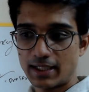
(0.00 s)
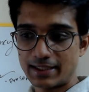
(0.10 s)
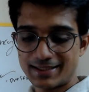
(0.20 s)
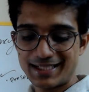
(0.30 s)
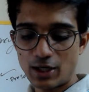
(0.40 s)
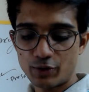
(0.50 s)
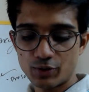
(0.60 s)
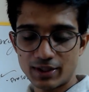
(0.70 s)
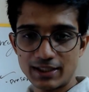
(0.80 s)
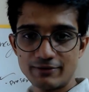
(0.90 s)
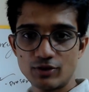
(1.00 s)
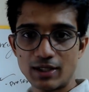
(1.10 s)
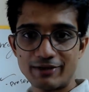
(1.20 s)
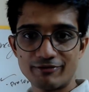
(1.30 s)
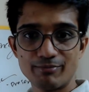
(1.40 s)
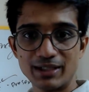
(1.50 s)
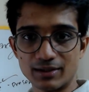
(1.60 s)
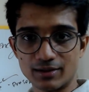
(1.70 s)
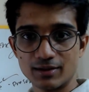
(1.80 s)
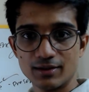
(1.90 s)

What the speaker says: and see how you can live your life better.